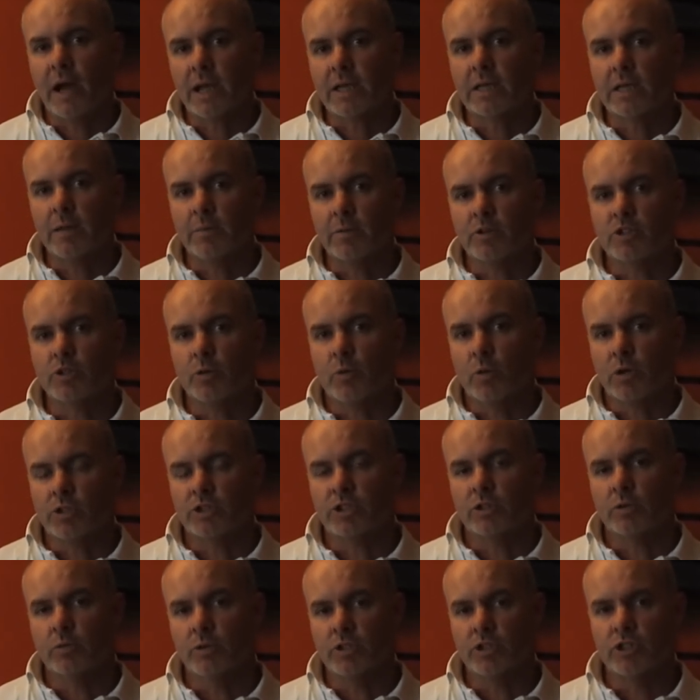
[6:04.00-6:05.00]
academics are
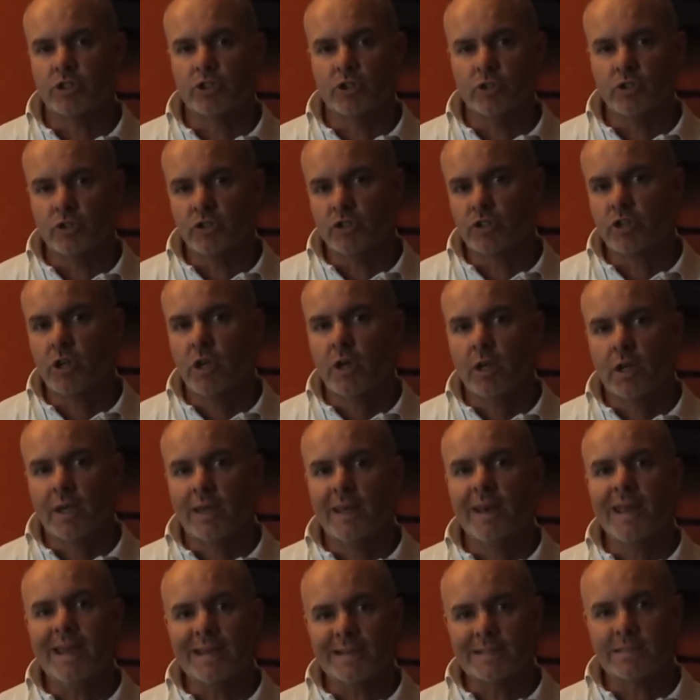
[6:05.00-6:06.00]
watching which students
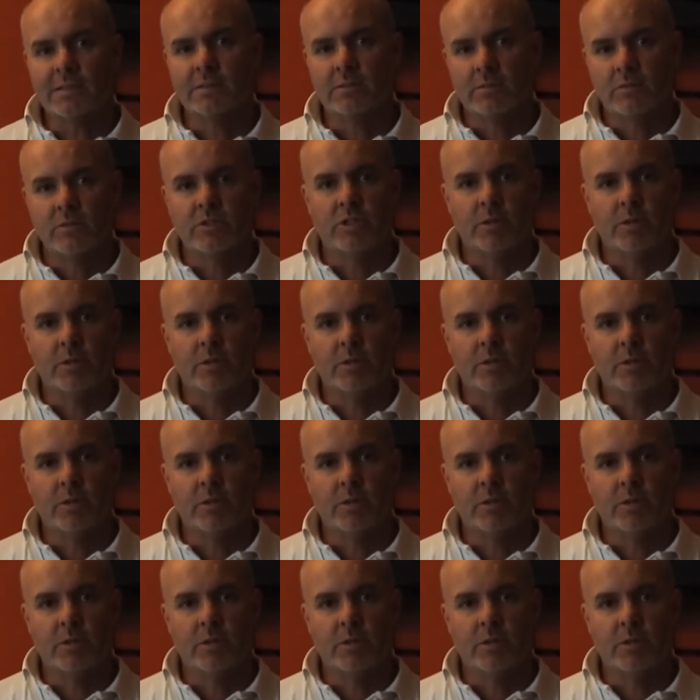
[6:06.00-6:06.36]
connect